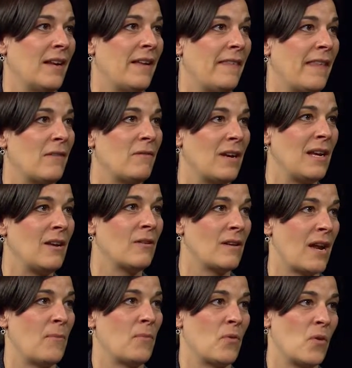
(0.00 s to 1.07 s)
That we
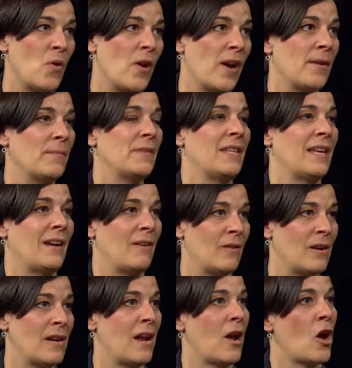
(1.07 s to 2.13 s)
create programs that create